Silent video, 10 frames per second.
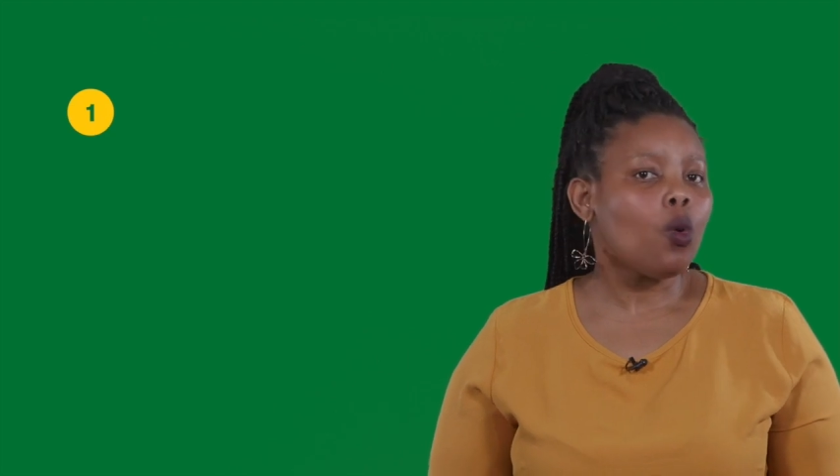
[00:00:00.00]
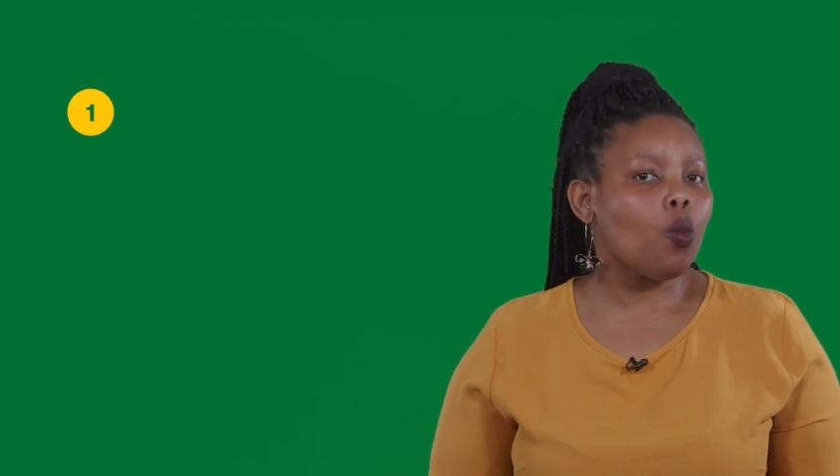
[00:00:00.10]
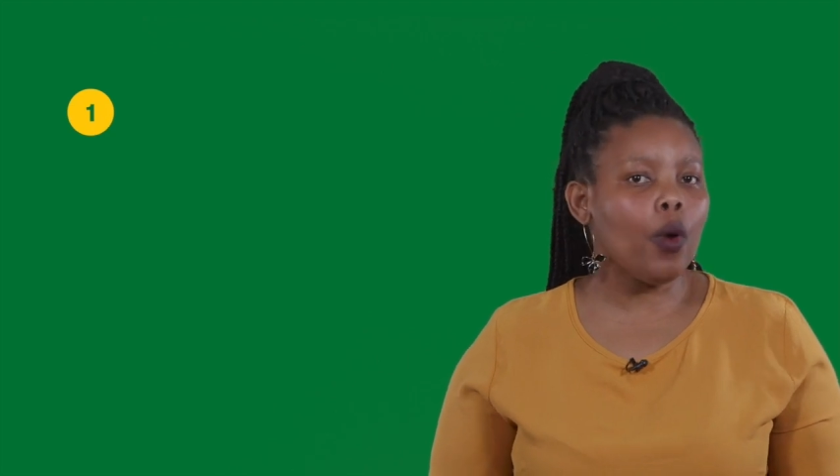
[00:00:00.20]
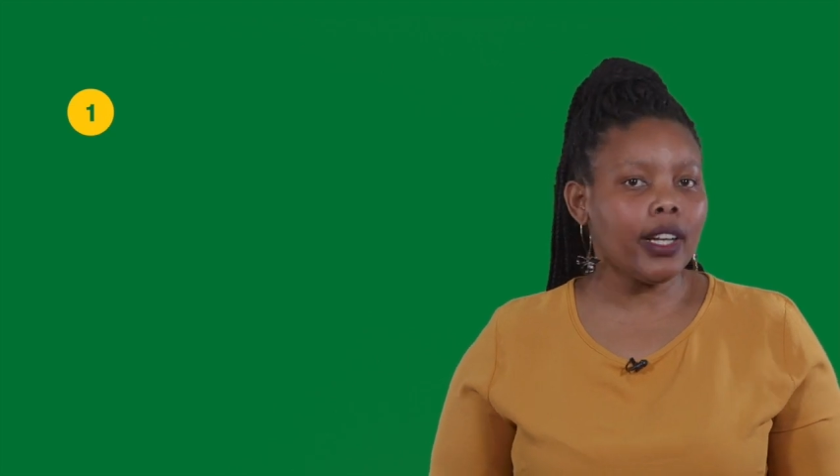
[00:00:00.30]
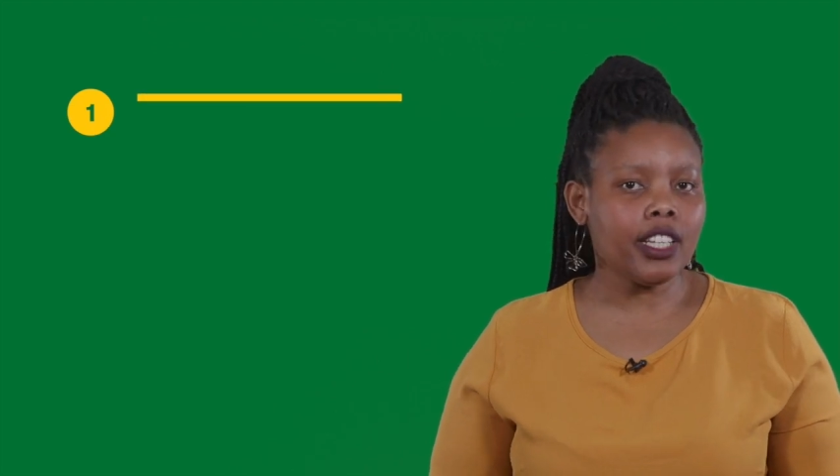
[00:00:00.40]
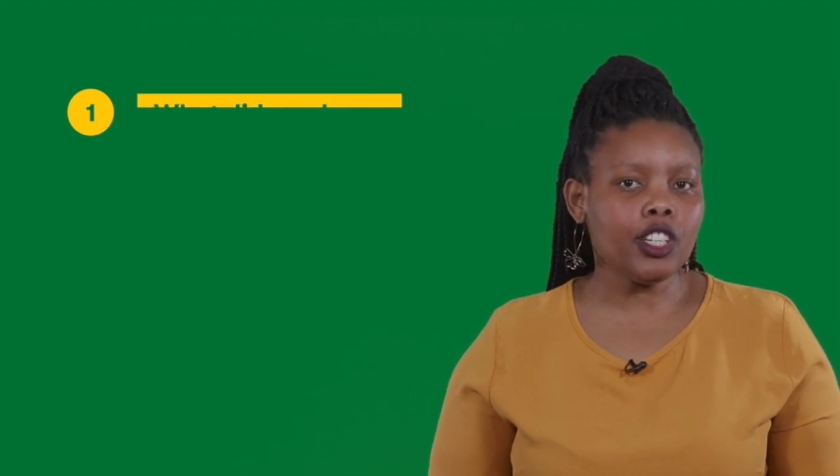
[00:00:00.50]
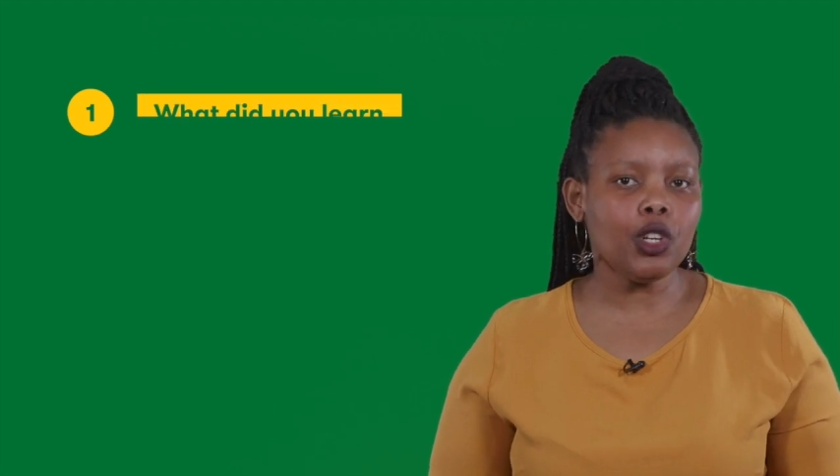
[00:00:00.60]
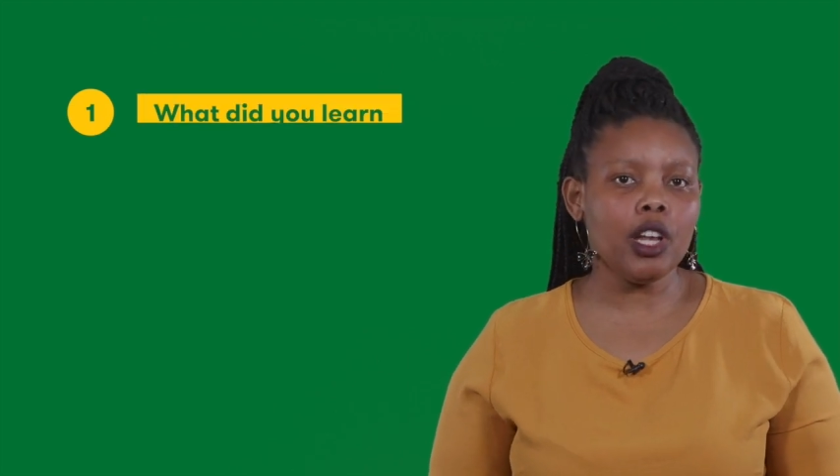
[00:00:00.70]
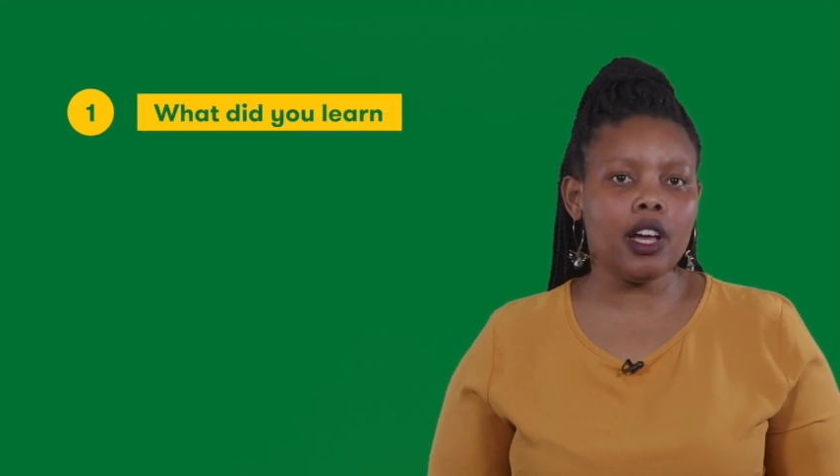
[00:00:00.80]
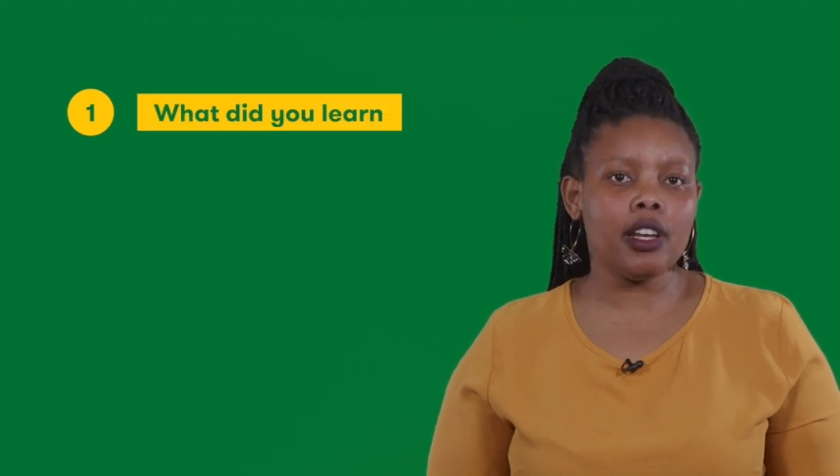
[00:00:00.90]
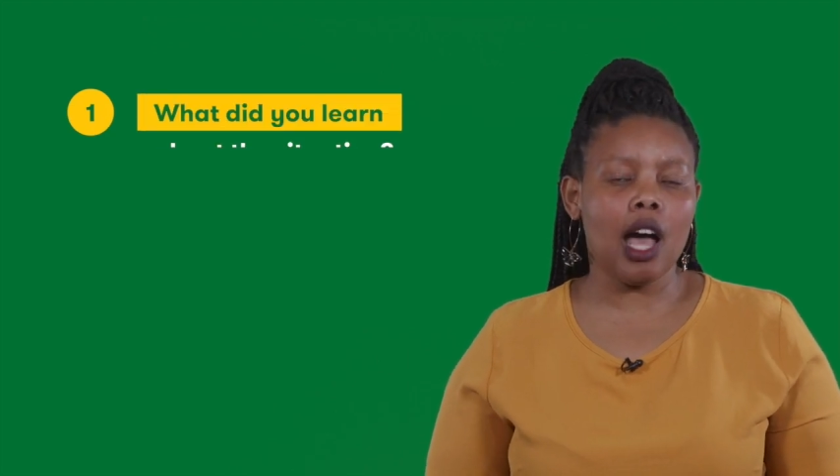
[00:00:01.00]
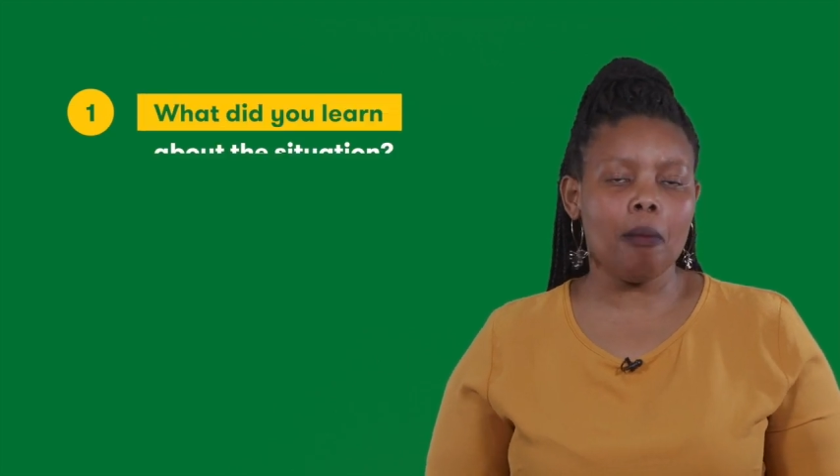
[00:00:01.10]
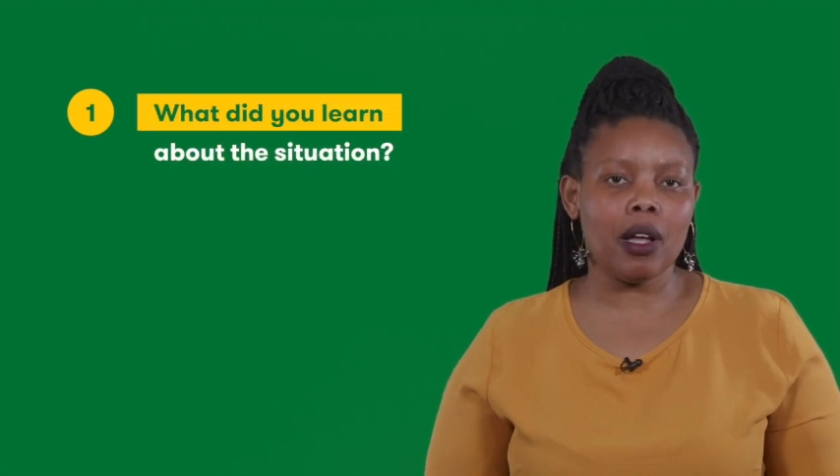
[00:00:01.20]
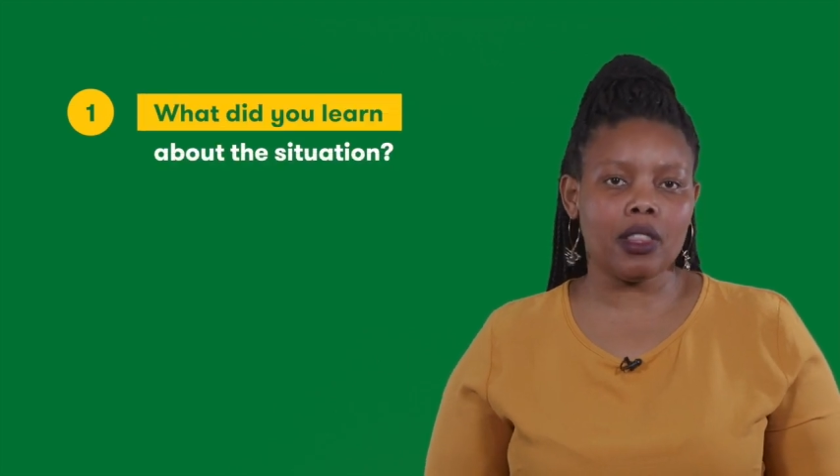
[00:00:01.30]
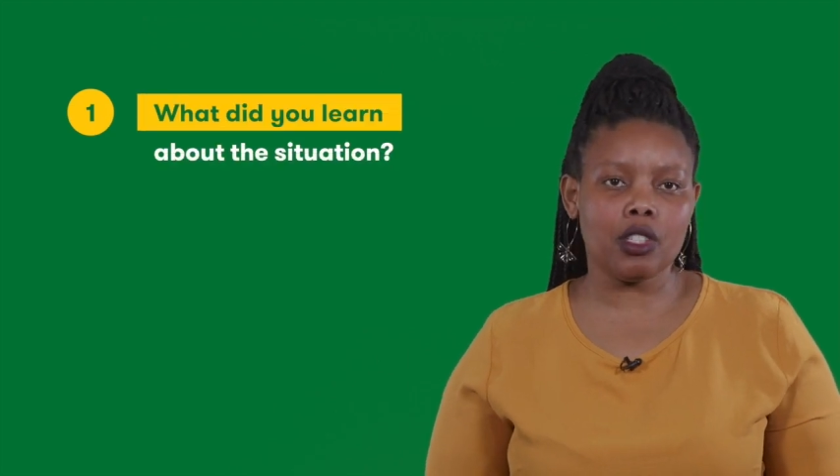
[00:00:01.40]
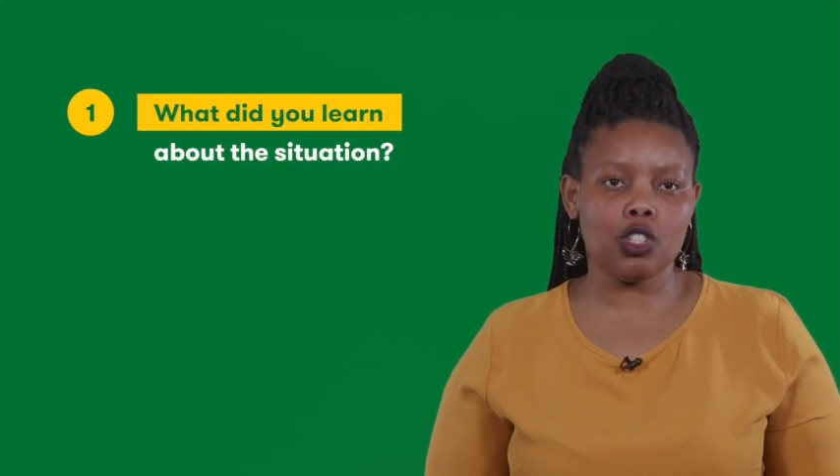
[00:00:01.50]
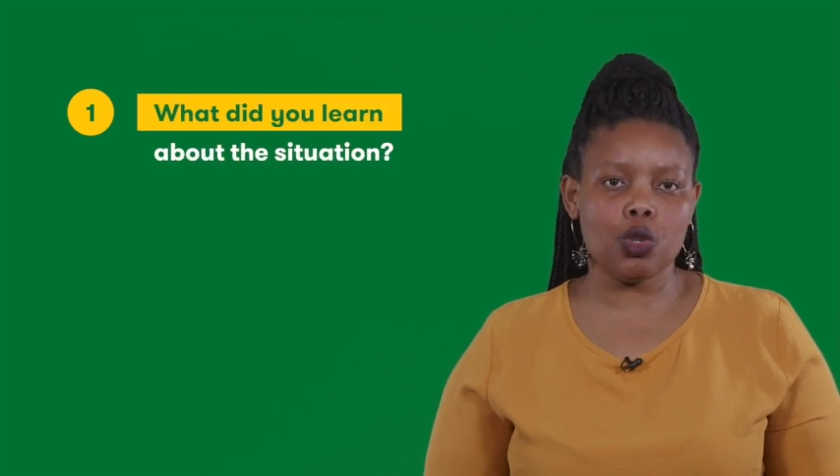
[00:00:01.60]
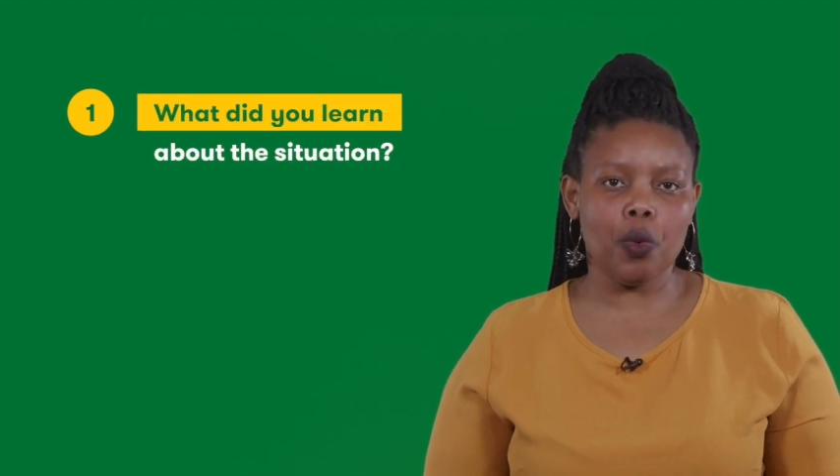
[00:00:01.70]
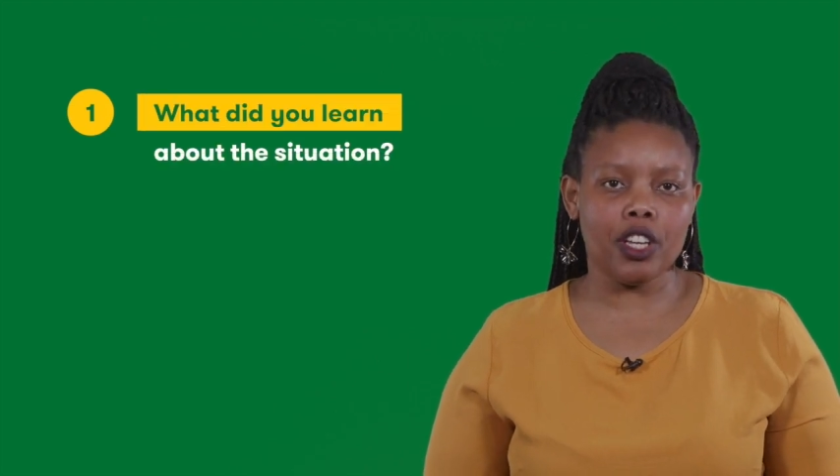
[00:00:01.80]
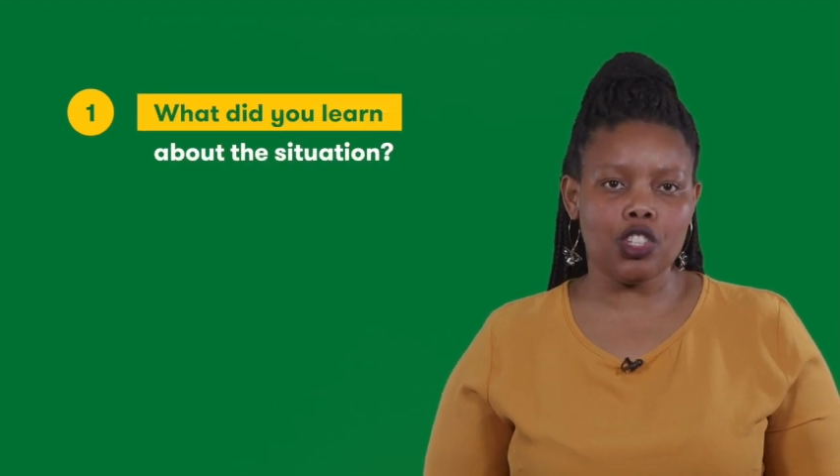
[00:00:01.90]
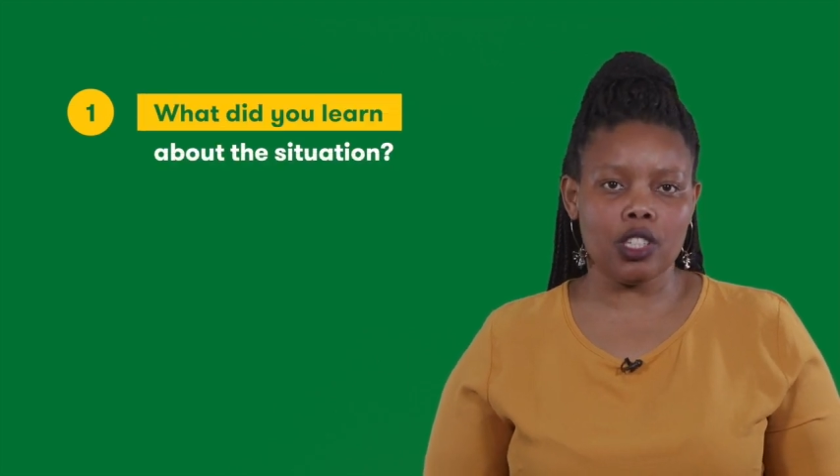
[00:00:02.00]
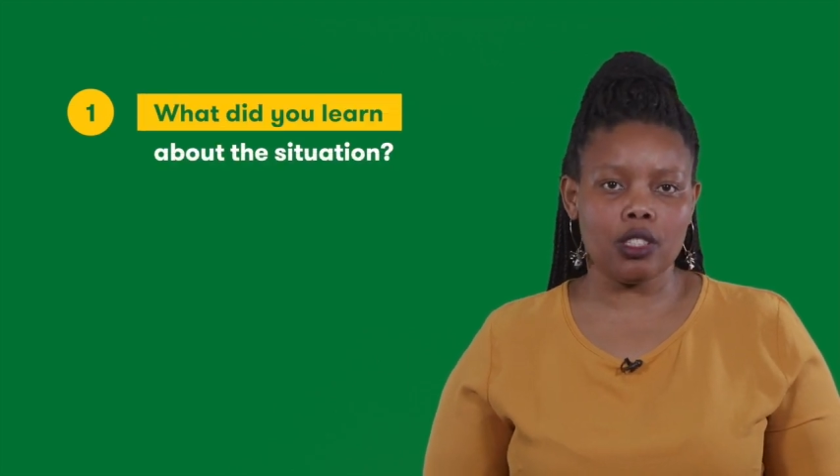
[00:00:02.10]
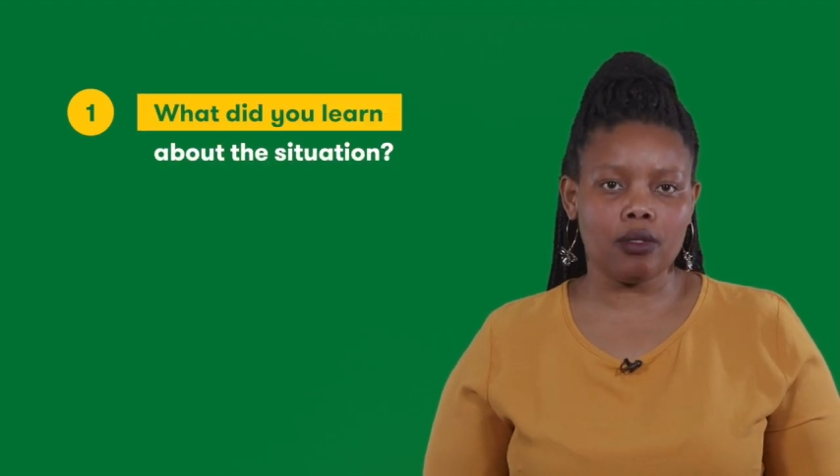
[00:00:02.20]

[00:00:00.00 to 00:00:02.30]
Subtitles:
What did you learn about the situation?